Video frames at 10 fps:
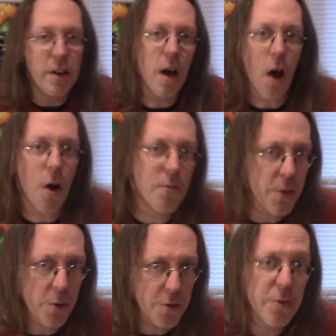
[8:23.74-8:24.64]
of
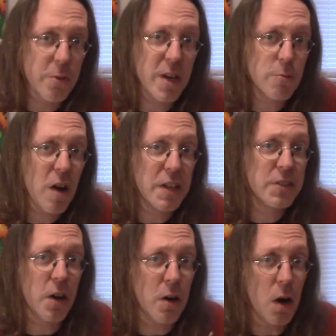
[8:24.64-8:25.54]
those three runs
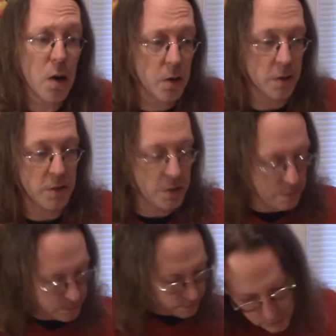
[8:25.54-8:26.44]
are earned.
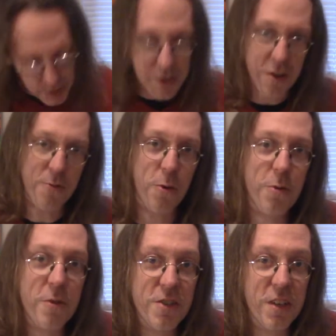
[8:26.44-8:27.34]
It's a
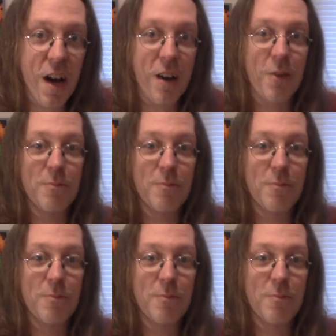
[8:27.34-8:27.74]
4-3 Chicago.